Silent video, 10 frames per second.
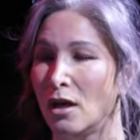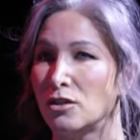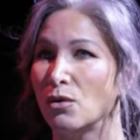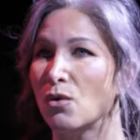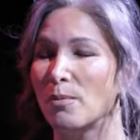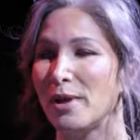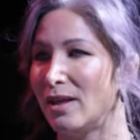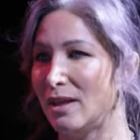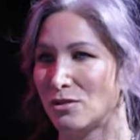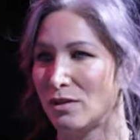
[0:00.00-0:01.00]
So incorporating
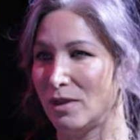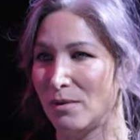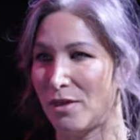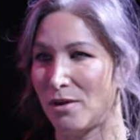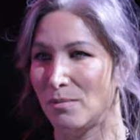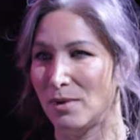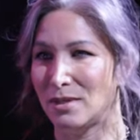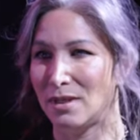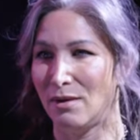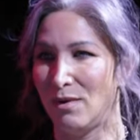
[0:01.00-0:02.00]
the history of Lower Third
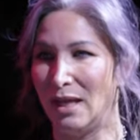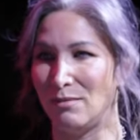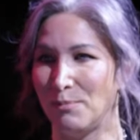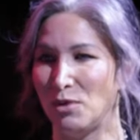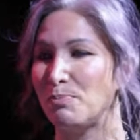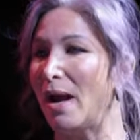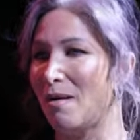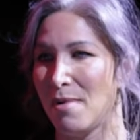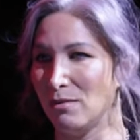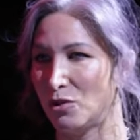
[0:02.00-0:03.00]
was
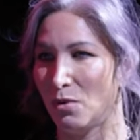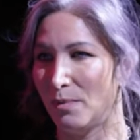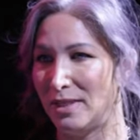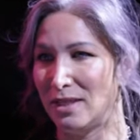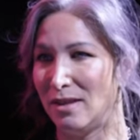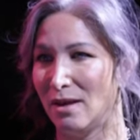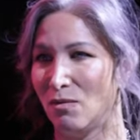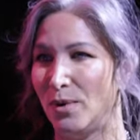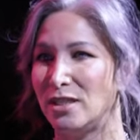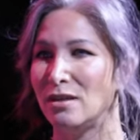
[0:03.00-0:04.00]
paramount to what we did there.
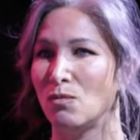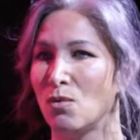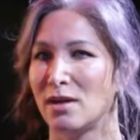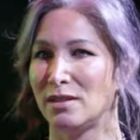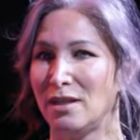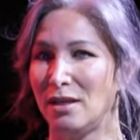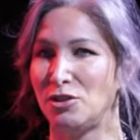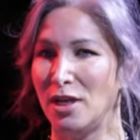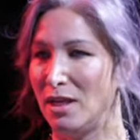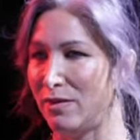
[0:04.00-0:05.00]
We didn't want to
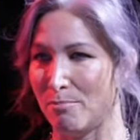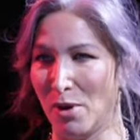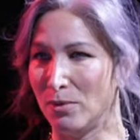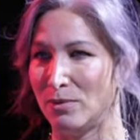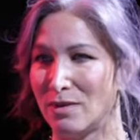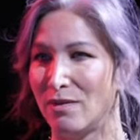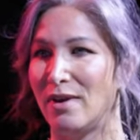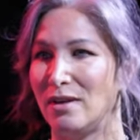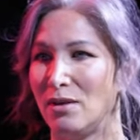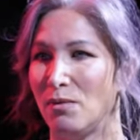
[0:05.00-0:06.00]
touch any of the bones of the
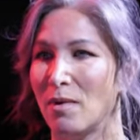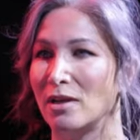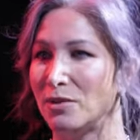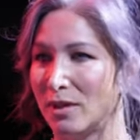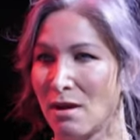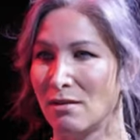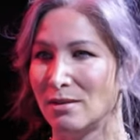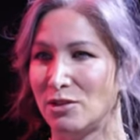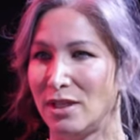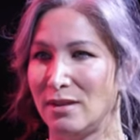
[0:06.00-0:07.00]
venue. We wanted to
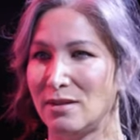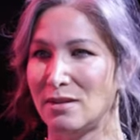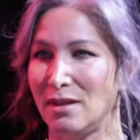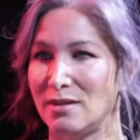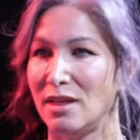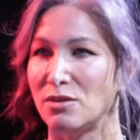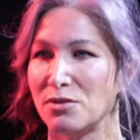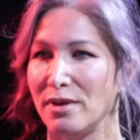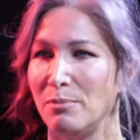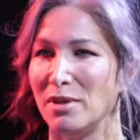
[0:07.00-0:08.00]
acknowledge its
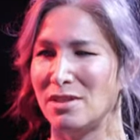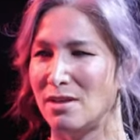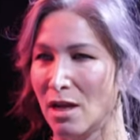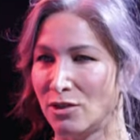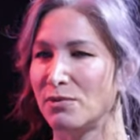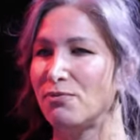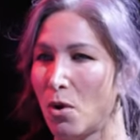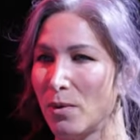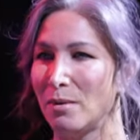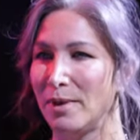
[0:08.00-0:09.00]
history, but to nudge it
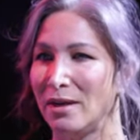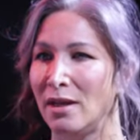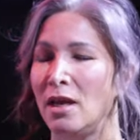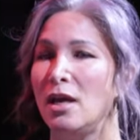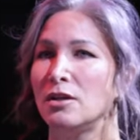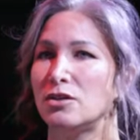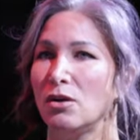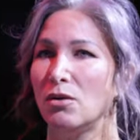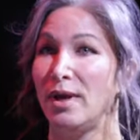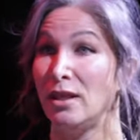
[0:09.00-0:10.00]
forward a bit.
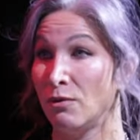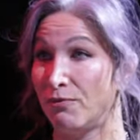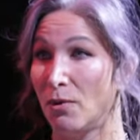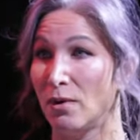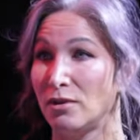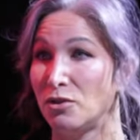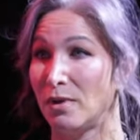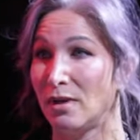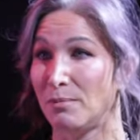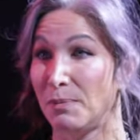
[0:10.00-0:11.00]
So in the Forge,
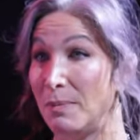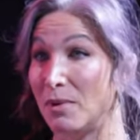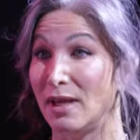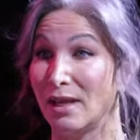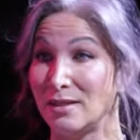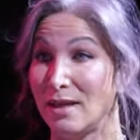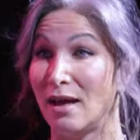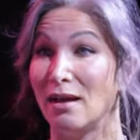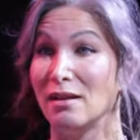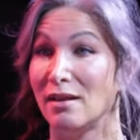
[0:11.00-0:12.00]
where the people like
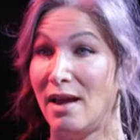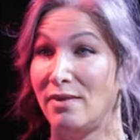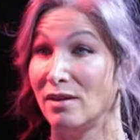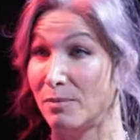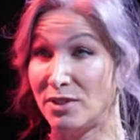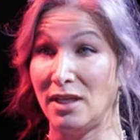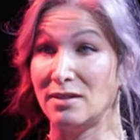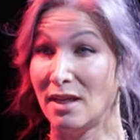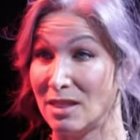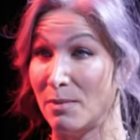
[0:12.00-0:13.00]
Adele and the
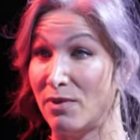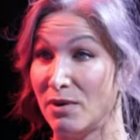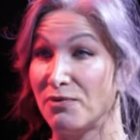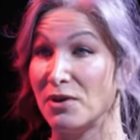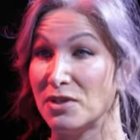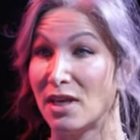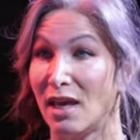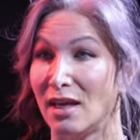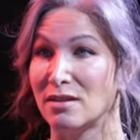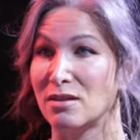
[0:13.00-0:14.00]
Libertines had some of their first
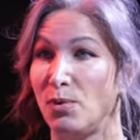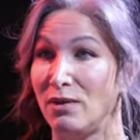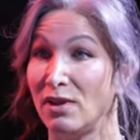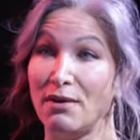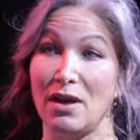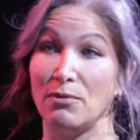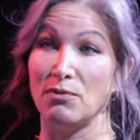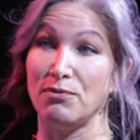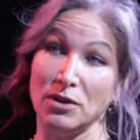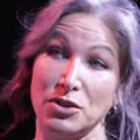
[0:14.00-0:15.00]
gigs, we've left that
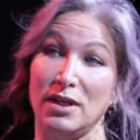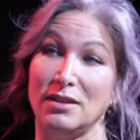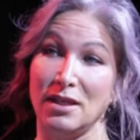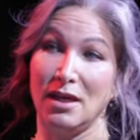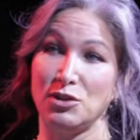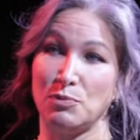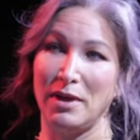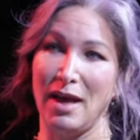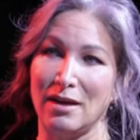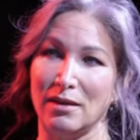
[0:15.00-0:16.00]
room virtually untouched, but
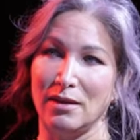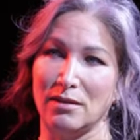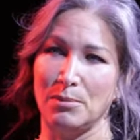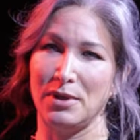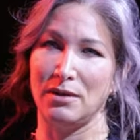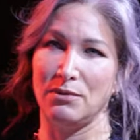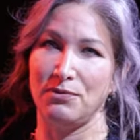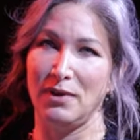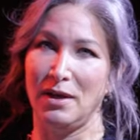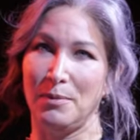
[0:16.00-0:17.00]
added a little bit of